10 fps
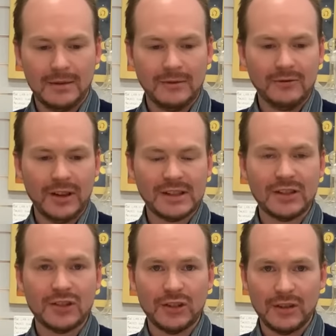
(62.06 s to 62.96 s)

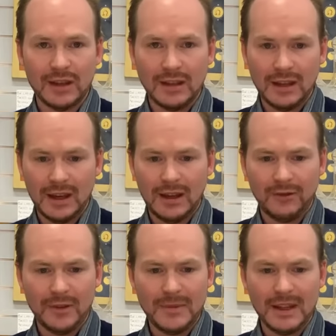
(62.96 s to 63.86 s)
residue that you get
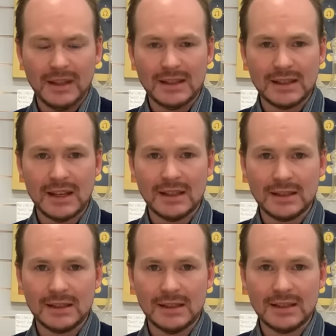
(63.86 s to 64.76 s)
from the
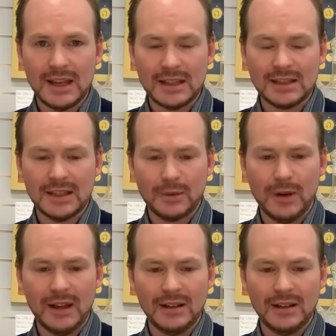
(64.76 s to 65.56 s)
incense is actually quite